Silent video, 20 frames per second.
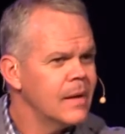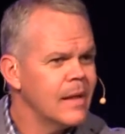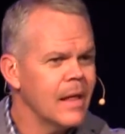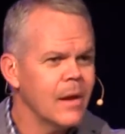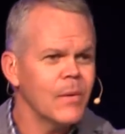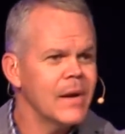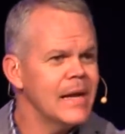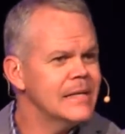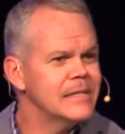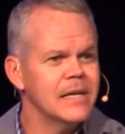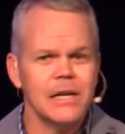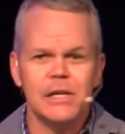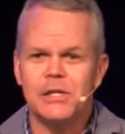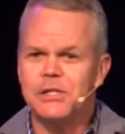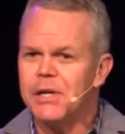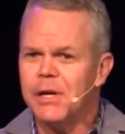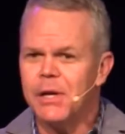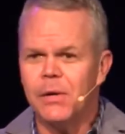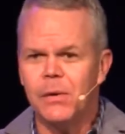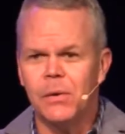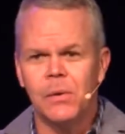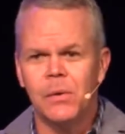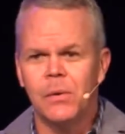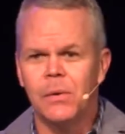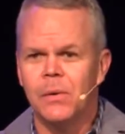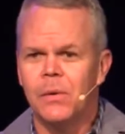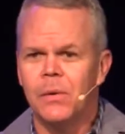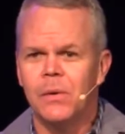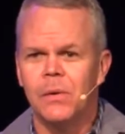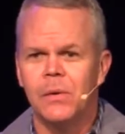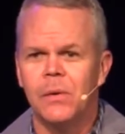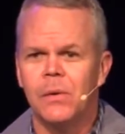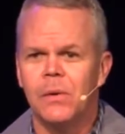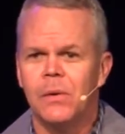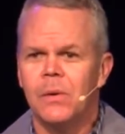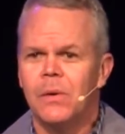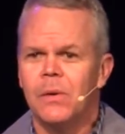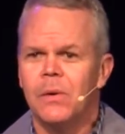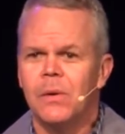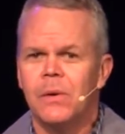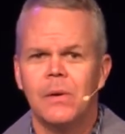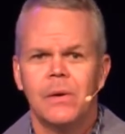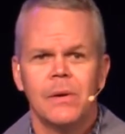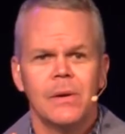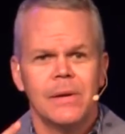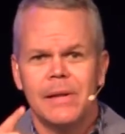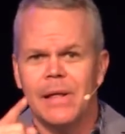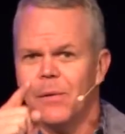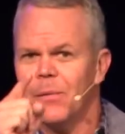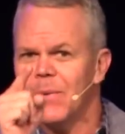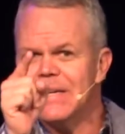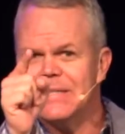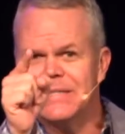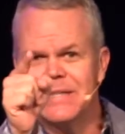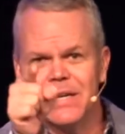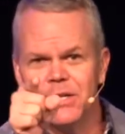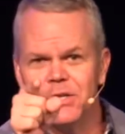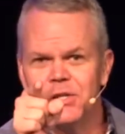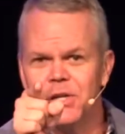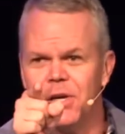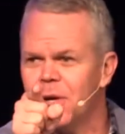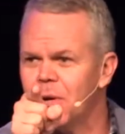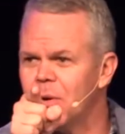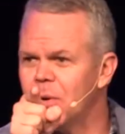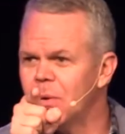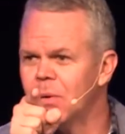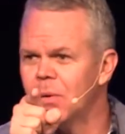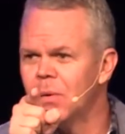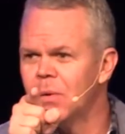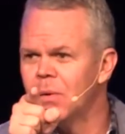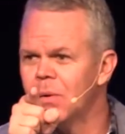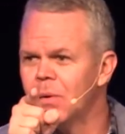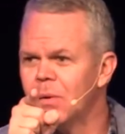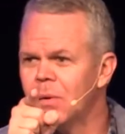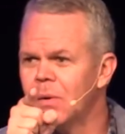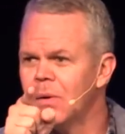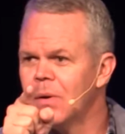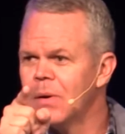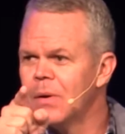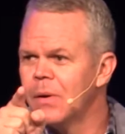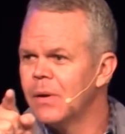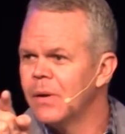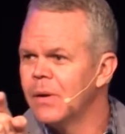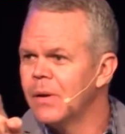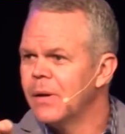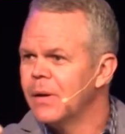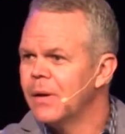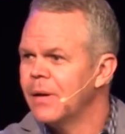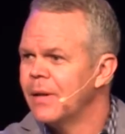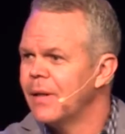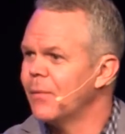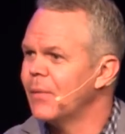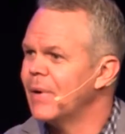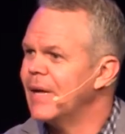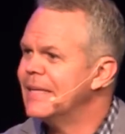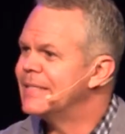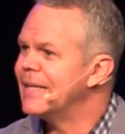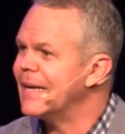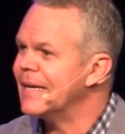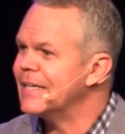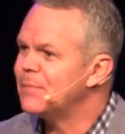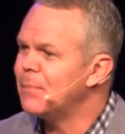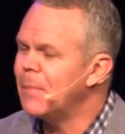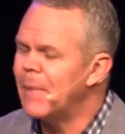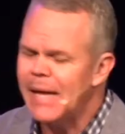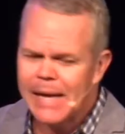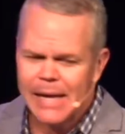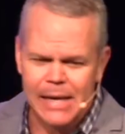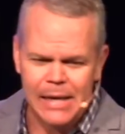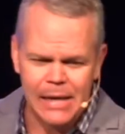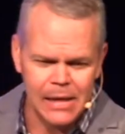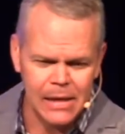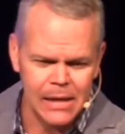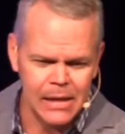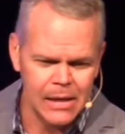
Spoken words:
And that reason is you. And that reason is you. And that reason is me.